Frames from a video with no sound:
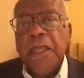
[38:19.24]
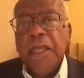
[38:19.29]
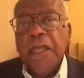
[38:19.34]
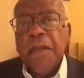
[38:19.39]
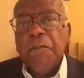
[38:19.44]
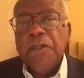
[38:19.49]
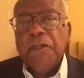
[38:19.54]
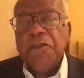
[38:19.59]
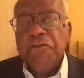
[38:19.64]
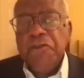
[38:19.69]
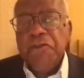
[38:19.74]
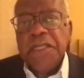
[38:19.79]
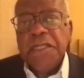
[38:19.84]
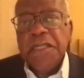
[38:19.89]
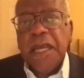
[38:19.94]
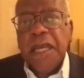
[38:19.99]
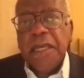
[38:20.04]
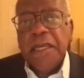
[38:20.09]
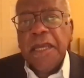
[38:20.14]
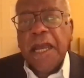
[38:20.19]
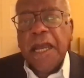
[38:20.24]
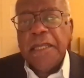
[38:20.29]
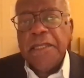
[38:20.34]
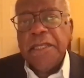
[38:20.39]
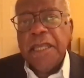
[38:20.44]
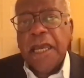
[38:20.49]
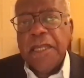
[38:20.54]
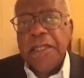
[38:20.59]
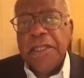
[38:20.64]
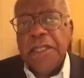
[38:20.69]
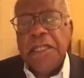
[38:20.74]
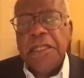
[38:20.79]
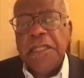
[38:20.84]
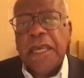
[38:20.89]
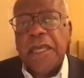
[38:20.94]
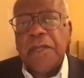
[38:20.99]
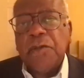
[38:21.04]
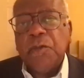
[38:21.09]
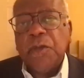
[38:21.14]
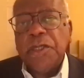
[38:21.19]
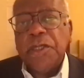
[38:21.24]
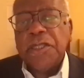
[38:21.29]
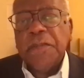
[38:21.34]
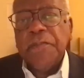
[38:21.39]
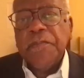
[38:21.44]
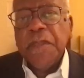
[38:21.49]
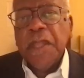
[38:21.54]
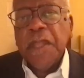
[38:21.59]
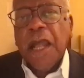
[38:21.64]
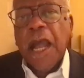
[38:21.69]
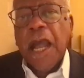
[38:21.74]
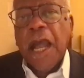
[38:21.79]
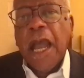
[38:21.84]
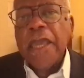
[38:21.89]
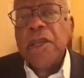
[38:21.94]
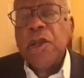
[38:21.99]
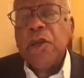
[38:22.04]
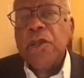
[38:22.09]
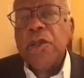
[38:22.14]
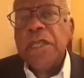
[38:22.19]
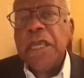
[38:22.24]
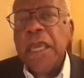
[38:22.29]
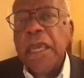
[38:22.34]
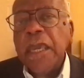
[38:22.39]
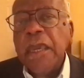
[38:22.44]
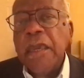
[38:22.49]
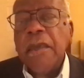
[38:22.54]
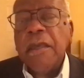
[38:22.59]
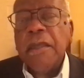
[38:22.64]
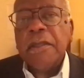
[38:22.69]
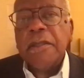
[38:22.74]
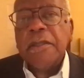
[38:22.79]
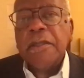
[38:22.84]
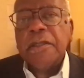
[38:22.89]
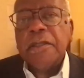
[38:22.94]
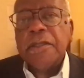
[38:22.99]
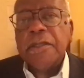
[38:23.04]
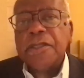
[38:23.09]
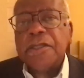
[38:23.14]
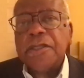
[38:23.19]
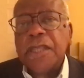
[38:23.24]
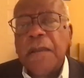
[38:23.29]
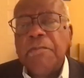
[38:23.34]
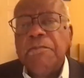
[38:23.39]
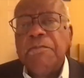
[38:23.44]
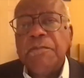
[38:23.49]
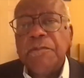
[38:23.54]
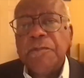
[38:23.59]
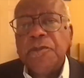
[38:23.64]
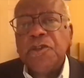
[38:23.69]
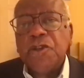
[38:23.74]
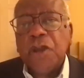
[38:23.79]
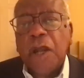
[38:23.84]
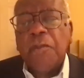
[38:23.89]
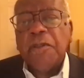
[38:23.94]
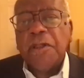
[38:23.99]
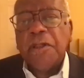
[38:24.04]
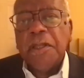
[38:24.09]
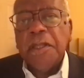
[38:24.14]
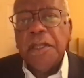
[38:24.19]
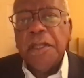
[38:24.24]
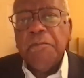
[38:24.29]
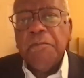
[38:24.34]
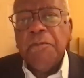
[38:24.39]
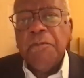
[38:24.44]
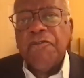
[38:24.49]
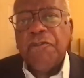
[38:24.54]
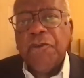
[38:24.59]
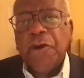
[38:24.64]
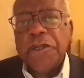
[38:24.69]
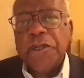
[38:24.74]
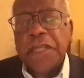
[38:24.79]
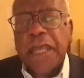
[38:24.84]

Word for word: but the reason I did that was I could hear some trouble before it